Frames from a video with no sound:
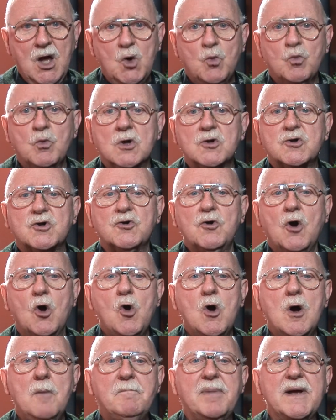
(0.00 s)
will
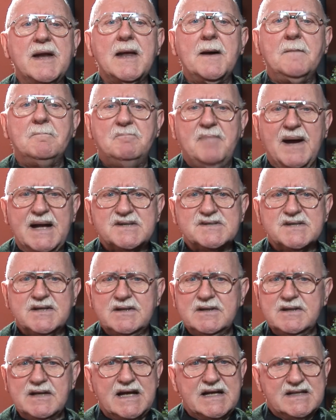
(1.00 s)
grow up in a
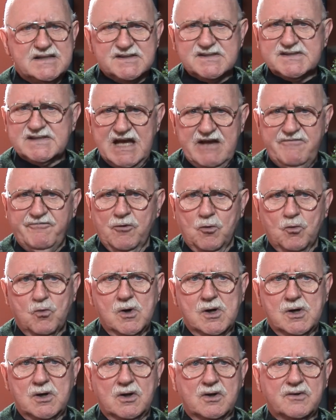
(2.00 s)
better and safer
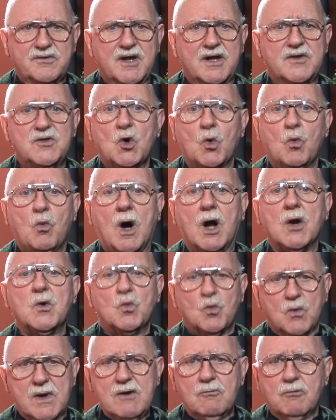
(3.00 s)
world than the
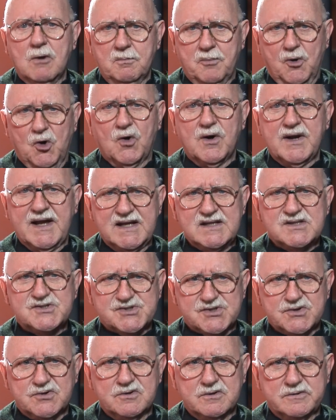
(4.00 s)
one we were born
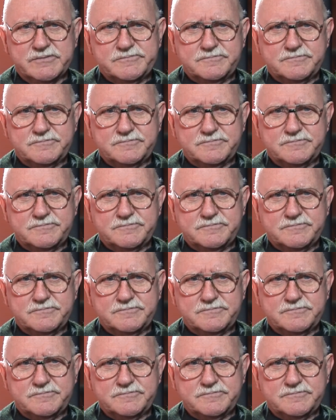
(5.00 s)
into.